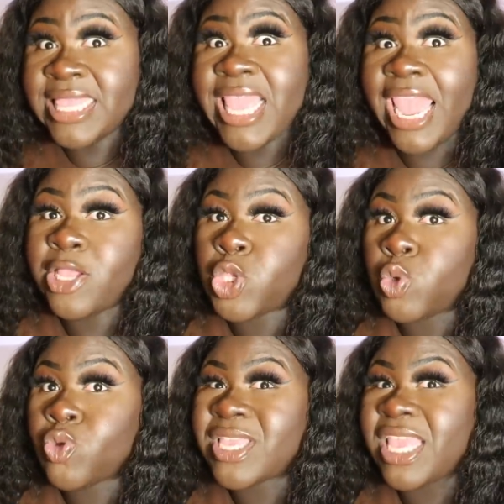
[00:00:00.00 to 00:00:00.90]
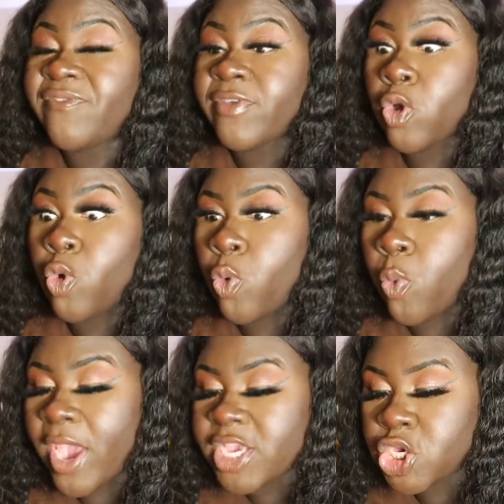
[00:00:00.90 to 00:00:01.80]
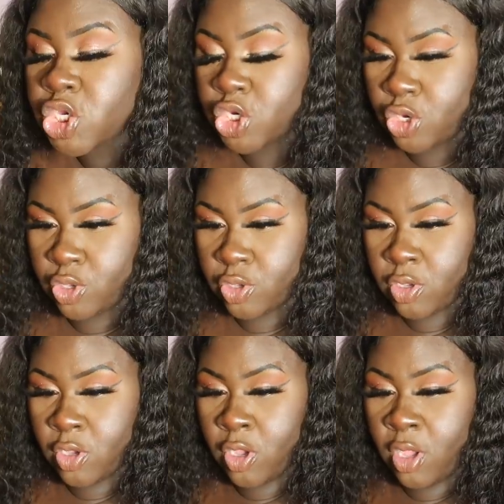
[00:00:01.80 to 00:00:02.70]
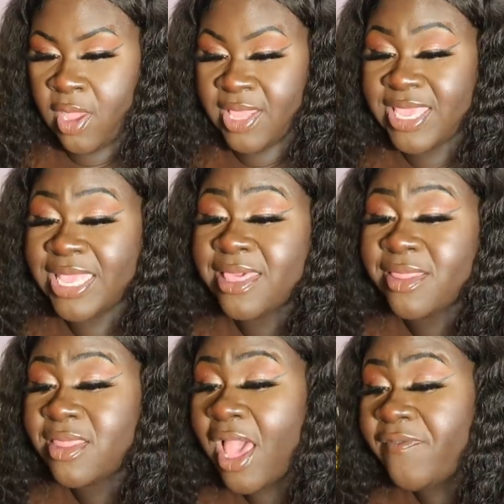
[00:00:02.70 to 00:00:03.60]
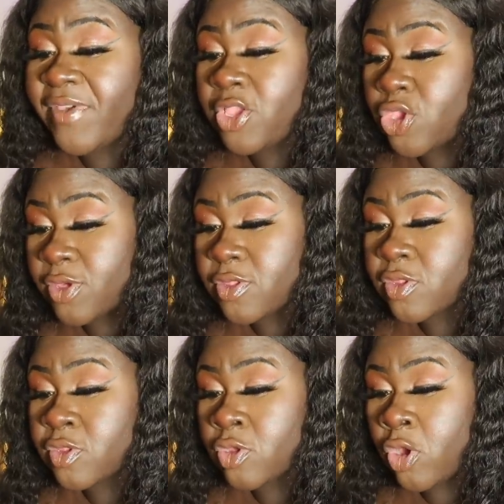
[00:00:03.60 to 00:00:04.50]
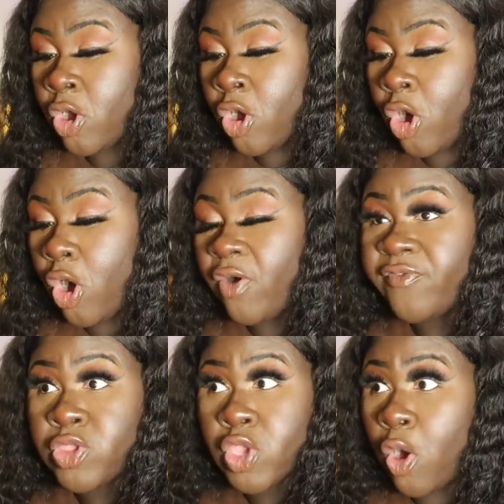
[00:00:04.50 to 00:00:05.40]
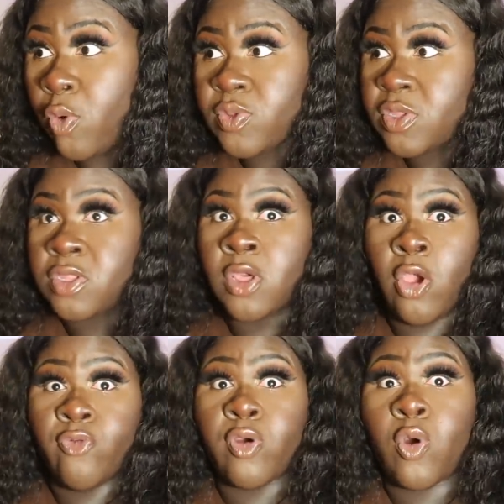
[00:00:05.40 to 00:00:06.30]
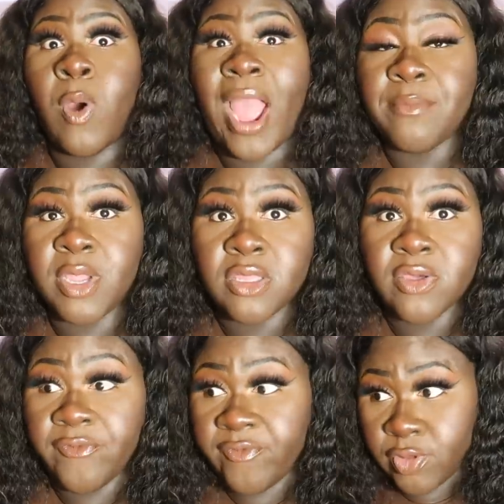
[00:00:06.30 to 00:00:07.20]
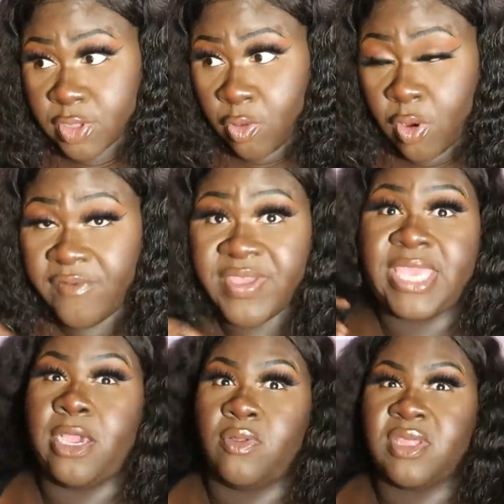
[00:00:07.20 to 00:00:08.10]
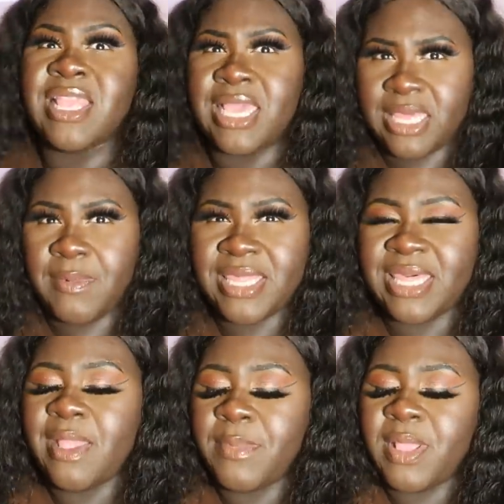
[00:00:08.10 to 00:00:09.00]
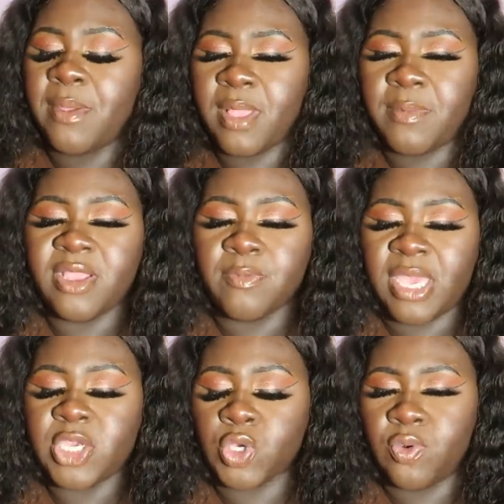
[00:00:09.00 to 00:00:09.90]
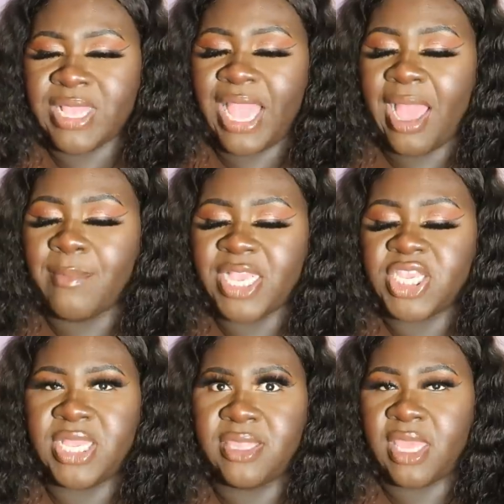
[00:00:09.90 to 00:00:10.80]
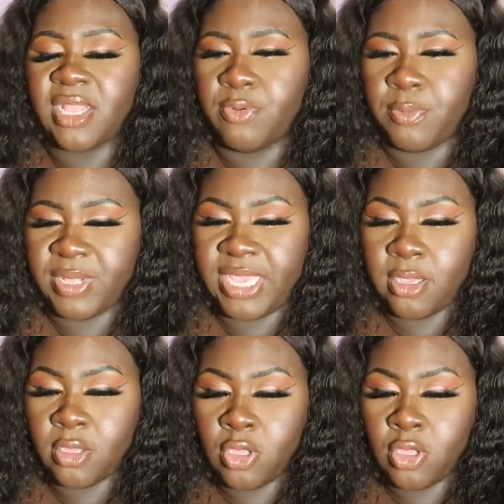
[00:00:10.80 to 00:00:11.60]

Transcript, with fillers: They do not even question the deservingness of those requirements for those other girls. Does that make sense? Let me, let, let me make sure that I'm actually saying it properly.